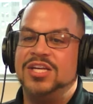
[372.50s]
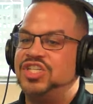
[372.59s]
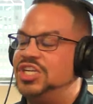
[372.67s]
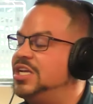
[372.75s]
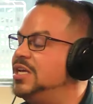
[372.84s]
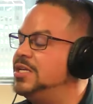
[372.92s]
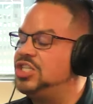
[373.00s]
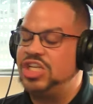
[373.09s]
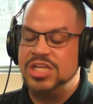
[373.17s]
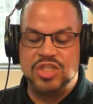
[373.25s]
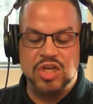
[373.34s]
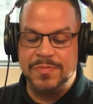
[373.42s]
She,
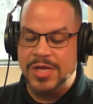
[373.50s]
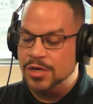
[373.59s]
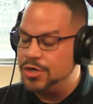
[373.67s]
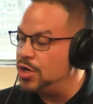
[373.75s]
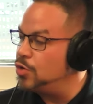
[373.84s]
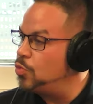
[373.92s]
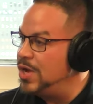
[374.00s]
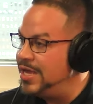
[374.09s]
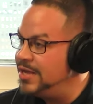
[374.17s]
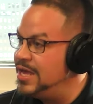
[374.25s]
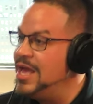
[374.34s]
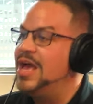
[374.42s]
she took me under her
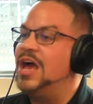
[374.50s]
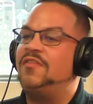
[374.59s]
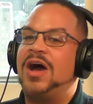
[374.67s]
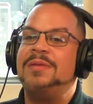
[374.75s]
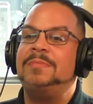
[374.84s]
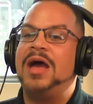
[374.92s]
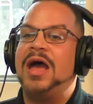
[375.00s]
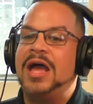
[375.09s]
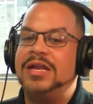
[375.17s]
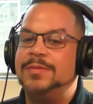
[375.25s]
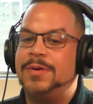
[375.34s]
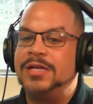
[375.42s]
wing. Mm-hmm. If I met
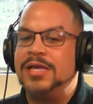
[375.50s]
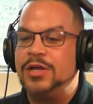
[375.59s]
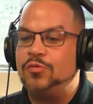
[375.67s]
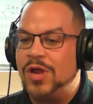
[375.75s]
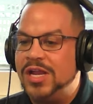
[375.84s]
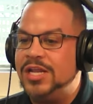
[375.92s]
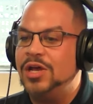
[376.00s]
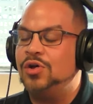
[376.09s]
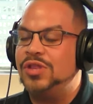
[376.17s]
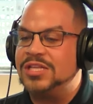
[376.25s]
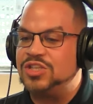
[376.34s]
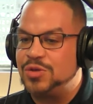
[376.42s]
anybody in radio
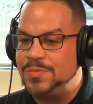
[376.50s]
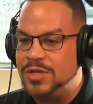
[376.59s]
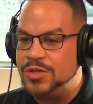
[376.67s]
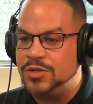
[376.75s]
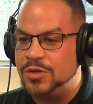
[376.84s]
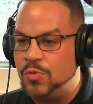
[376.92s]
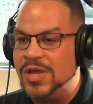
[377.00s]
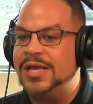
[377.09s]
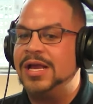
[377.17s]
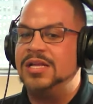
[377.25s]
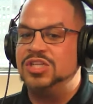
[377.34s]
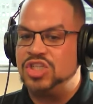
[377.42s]
that took me under their wing
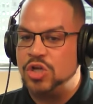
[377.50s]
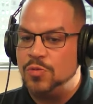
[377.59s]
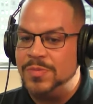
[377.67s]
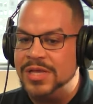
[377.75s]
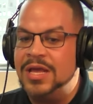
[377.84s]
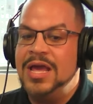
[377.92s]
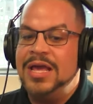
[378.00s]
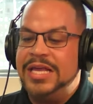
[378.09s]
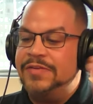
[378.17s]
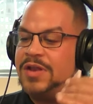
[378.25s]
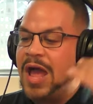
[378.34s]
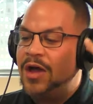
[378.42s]
and showed me
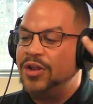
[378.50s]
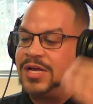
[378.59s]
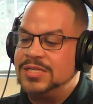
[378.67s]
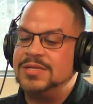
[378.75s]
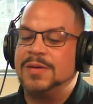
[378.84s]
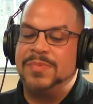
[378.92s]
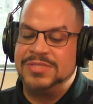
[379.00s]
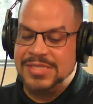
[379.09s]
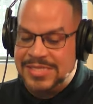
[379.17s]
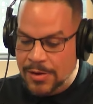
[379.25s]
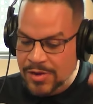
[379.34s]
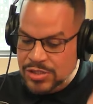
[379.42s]
even how to conduct business
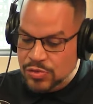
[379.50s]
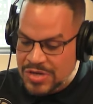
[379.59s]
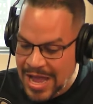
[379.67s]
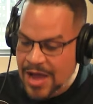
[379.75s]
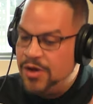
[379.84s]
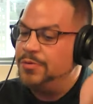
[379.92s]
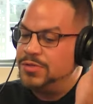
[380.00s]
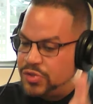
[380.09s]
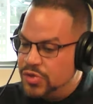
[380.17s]
how I do now, it was